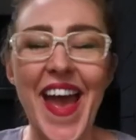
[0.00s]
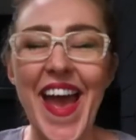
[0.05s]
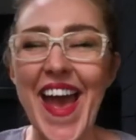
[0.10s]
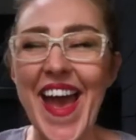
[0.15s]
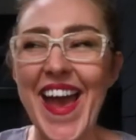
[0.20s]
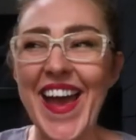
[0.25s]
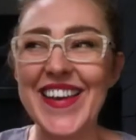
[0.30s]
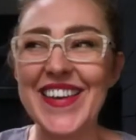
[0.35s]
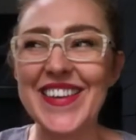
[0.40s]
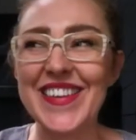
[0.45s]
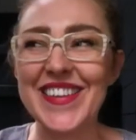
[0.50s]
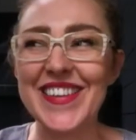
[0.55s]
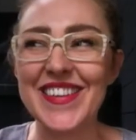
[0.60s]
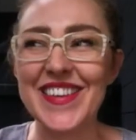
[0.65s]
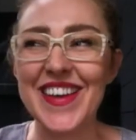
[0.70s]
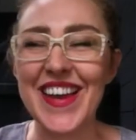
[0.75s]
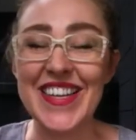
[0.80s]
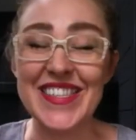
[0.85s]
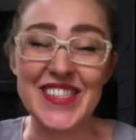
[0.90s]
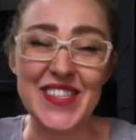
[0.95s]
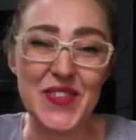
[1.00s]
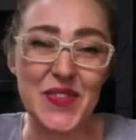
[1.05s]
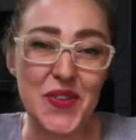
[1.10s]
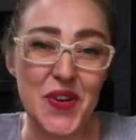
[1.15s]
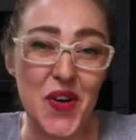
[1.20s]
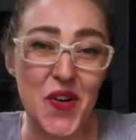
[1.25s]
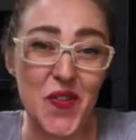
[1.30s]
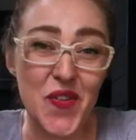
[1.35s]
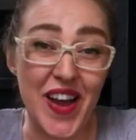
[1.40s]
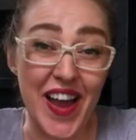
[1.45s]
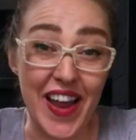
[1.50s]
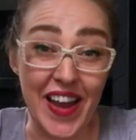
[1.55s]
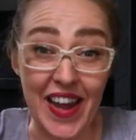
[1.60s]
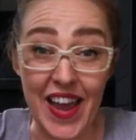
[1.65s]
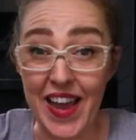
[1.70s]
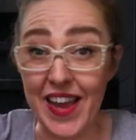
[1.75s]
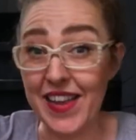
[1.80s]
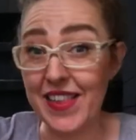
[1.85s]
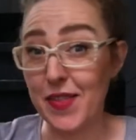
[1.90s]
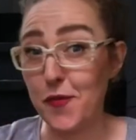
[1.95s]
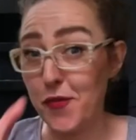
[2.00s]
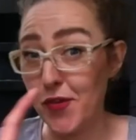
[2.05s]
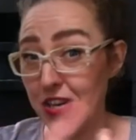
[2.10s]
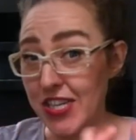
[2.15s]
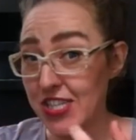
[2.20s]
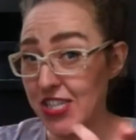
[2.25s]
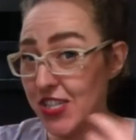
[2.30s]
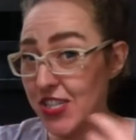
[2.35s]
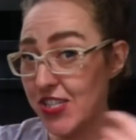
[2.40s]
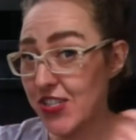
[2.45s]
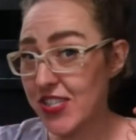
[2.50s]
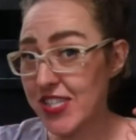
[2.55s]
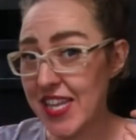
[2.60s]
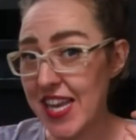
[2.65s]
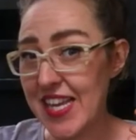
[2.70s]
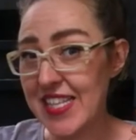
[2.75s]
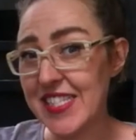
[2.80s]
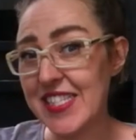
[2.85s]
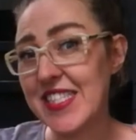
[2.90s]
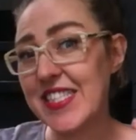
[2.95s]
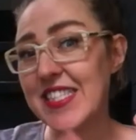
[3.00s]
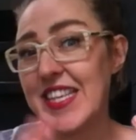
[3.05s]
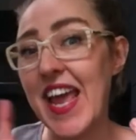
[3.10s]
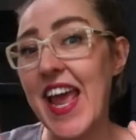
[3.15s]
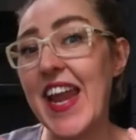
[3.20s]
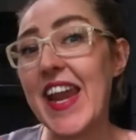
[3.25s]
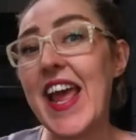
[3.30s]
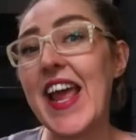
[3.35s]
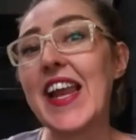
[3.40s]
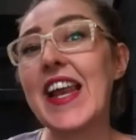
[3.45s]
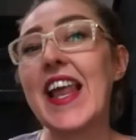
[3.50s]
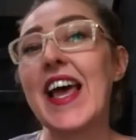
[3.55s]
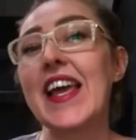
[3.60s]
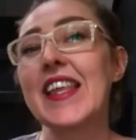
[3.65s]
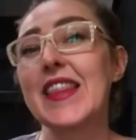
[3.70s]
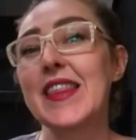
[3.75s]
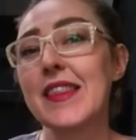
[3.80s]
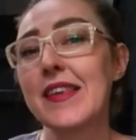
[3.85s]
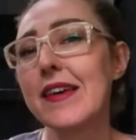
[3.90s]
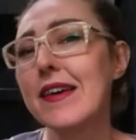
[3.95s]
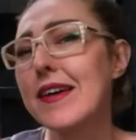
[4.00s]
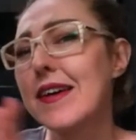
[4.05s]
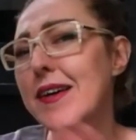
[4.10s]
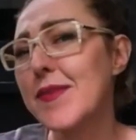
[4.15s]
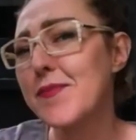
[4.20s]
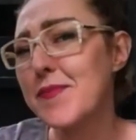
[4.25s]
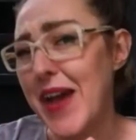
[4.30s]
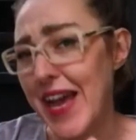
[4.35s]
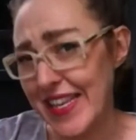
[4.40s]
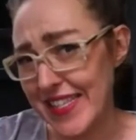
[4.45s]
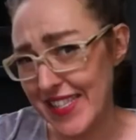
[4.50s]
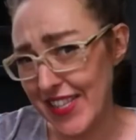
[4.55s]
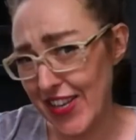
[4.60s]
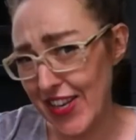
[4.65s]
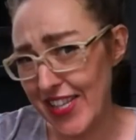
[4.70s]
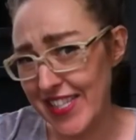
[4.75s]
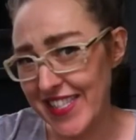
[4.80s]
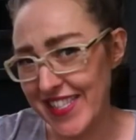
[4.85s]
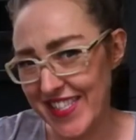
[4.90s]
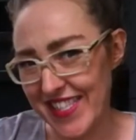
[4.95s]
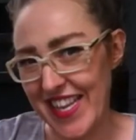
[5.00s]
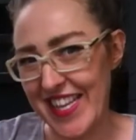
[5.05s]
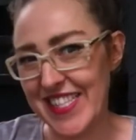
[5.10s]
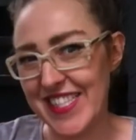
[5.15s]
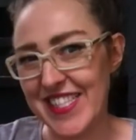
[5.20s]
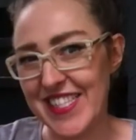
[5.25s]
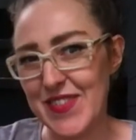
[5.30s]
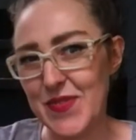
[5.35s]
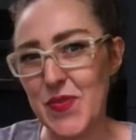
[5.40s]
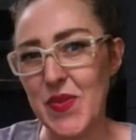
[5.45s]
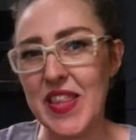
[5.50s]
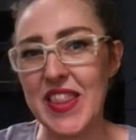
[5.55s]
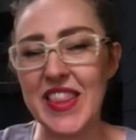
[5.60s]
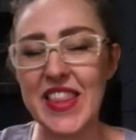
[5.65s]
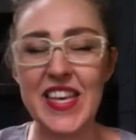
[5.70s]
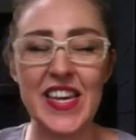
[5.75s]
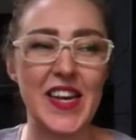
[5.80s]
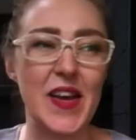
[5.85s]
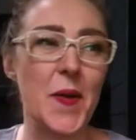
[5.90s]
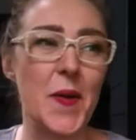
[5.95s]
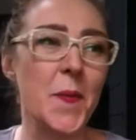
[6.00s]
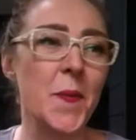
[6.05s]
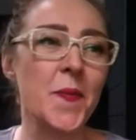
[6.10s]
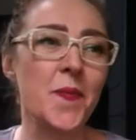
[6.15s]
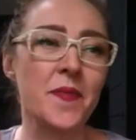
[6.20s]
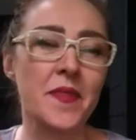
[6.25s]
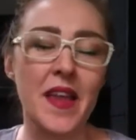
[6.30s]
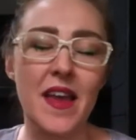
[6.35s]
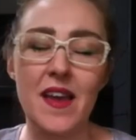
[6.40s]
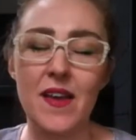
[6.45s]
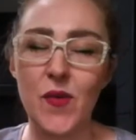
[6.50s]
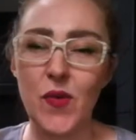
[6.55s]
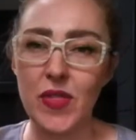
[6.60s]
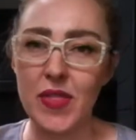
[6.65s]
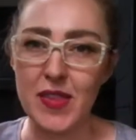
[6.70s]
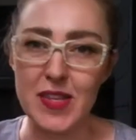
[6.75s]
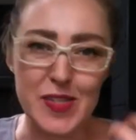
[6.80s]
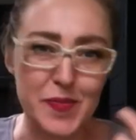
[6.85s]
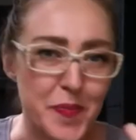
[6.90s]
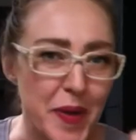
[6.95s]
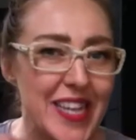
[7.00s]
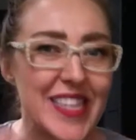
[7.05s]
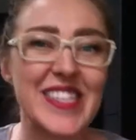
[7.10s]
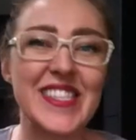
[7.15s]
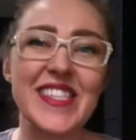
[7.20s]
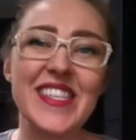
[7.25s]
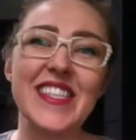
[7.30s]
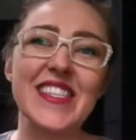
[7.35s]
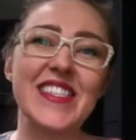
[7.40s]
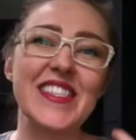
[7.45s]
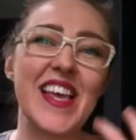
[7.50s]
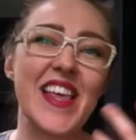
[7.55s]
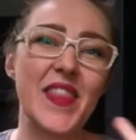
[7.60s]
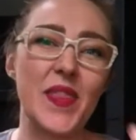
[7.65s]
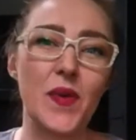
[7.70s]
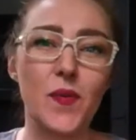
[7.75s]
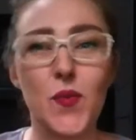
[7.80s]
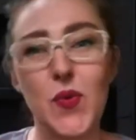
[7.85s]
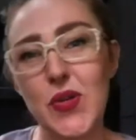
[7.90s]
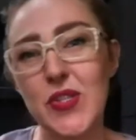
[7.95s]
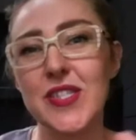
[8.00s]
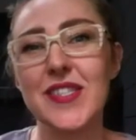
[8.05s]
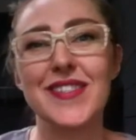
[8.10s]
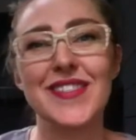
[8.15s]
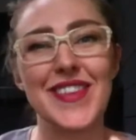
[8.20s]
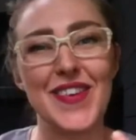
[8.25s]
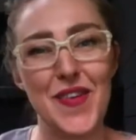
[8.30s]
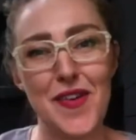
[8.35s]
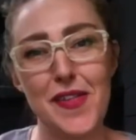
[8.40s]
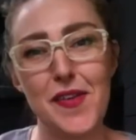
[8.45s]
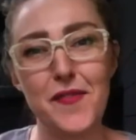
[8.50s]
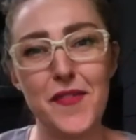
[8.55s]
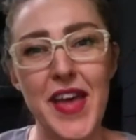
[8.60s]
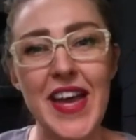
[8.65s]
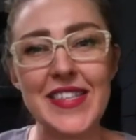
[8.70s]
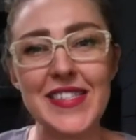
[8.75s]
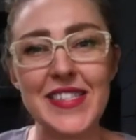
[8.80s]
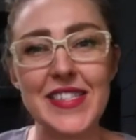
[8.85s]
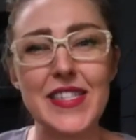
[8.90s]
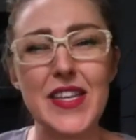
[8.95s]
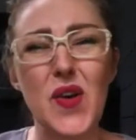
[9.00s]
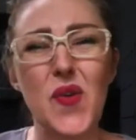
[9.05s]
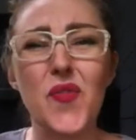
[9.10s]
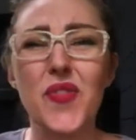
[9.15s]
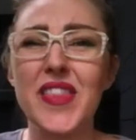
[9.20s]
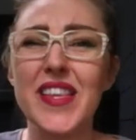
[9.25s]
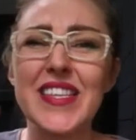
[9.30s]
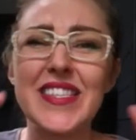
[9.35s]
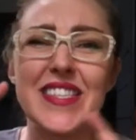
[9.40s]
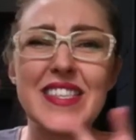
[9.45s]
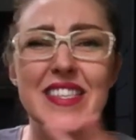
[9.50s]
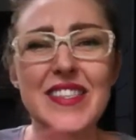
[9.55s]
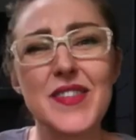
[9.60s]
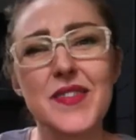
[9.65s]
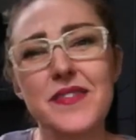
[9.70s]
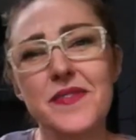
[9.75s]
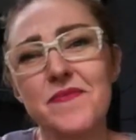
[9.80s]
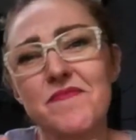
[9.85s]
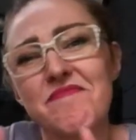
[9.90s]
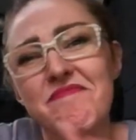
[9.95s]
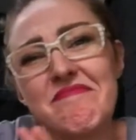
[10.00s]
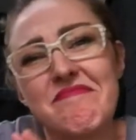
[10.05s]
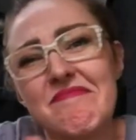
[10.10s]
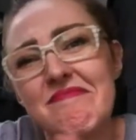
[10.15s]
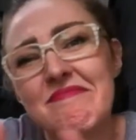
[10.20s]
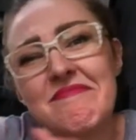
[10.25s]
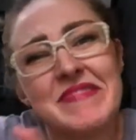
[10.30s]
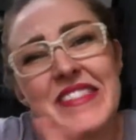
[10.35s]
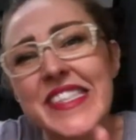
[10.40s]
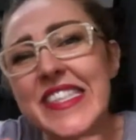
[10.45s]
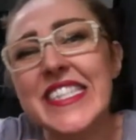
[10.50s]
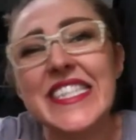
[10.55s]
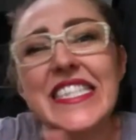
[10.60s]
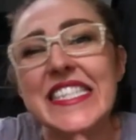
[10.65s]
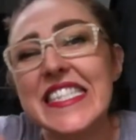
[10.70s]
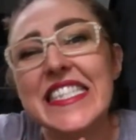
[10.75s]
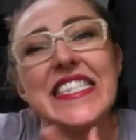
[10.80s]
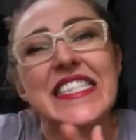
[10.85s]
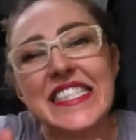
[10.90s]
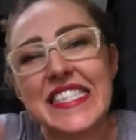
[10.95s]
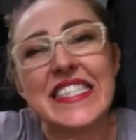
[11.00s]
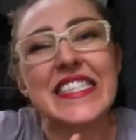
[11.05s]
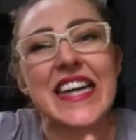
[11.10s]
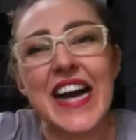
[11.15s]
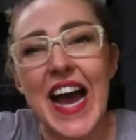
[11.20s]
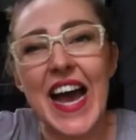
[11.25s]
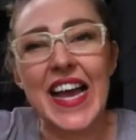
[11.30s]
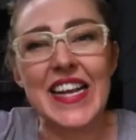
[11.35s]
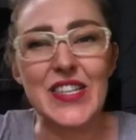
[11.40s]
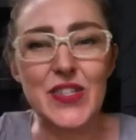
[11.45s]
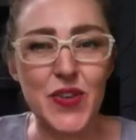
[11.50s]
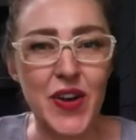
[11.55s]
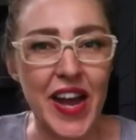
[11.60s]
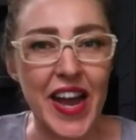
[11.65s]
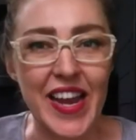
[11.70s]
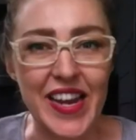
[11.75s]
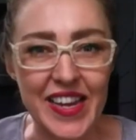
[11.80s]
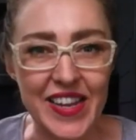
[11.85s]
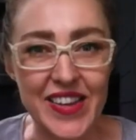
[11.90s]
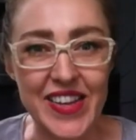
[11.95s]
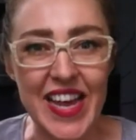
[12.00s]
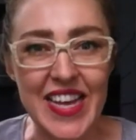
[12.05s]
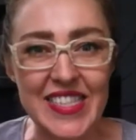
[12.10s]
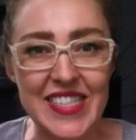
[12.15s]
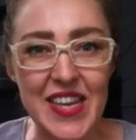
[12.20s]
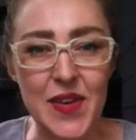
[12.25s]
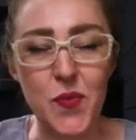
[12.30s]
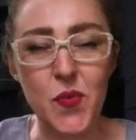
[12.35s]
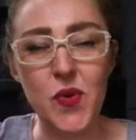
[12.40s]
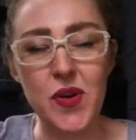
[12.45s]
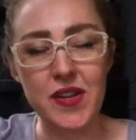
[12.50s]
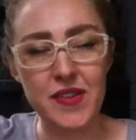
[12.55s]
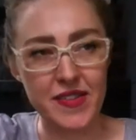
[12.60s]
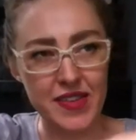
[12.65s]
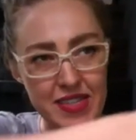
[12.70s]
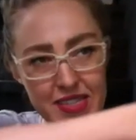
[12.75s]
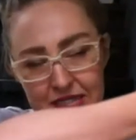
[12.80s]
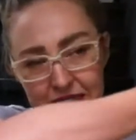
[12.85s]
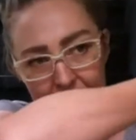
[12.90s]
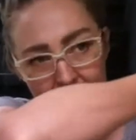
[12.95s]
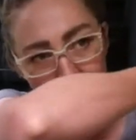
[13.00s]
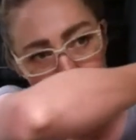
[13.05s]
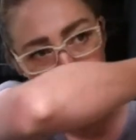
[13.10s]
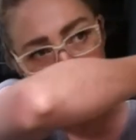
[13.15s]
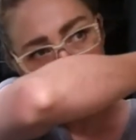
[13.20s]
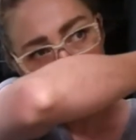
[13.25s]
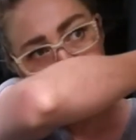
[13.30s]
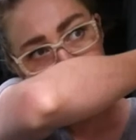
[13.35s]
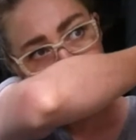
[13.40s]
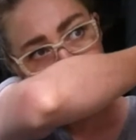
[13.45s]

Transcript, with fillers: And as you know, I like the fresher scents and I like the masculine scents with the with the spices and the woods and all of that. So this is, mm, I tried, you guys. I wore this like